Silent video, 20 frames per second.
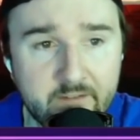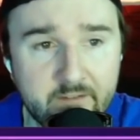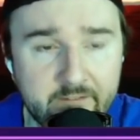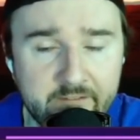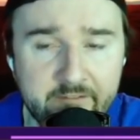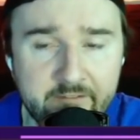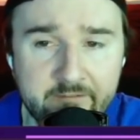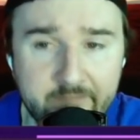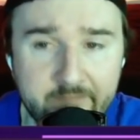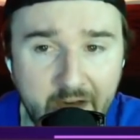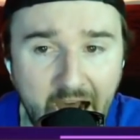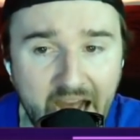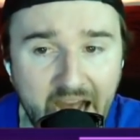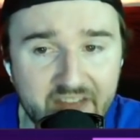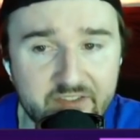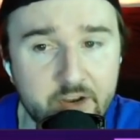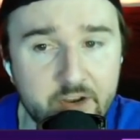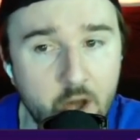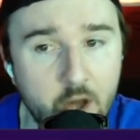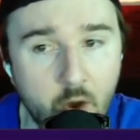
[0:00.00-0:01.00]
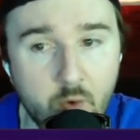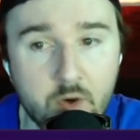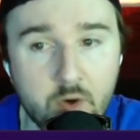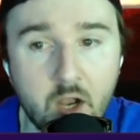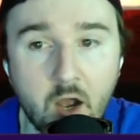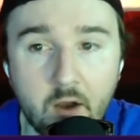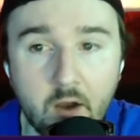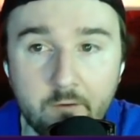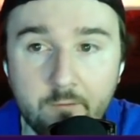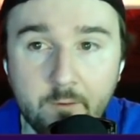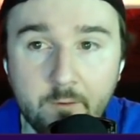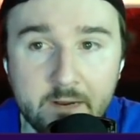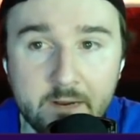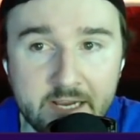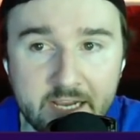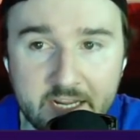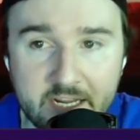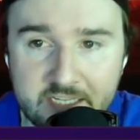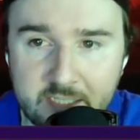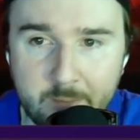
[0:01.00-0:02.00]
5-0 covering
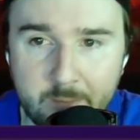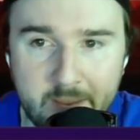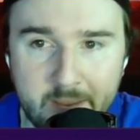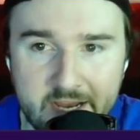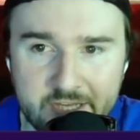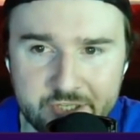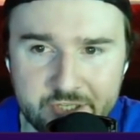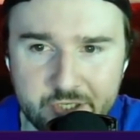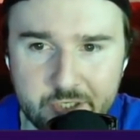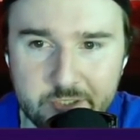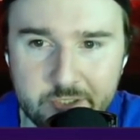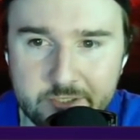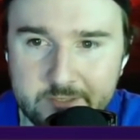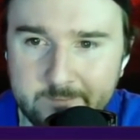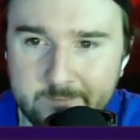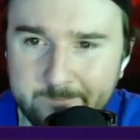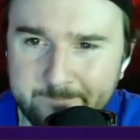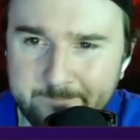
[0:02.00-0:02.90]
against the Pacers.